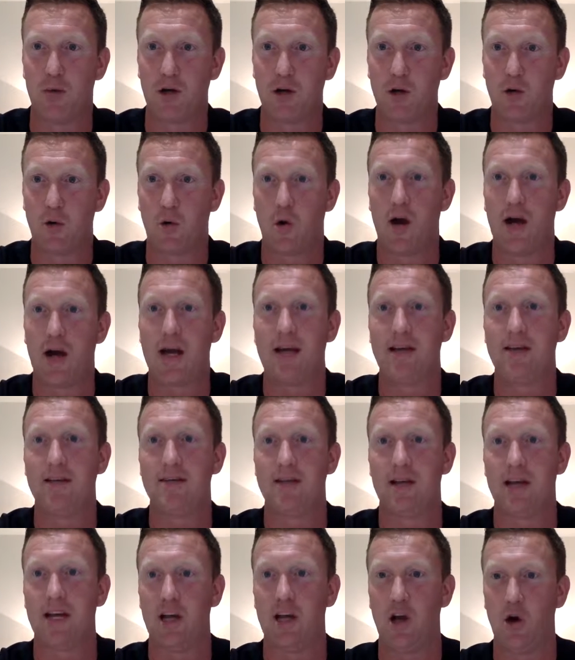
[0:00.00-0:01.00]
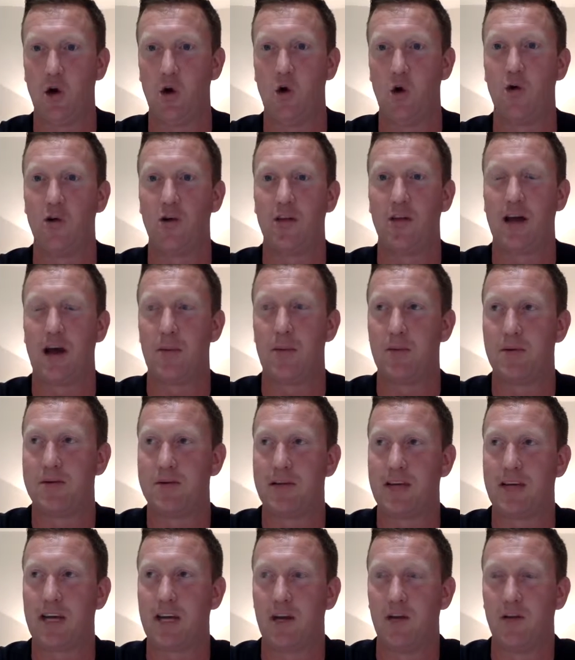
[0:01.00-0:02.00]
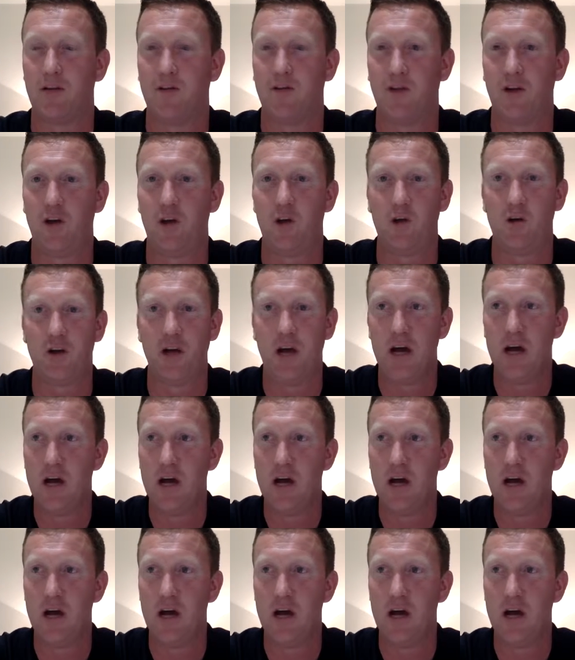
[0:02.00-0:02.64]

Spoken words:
and quite easily order that particular food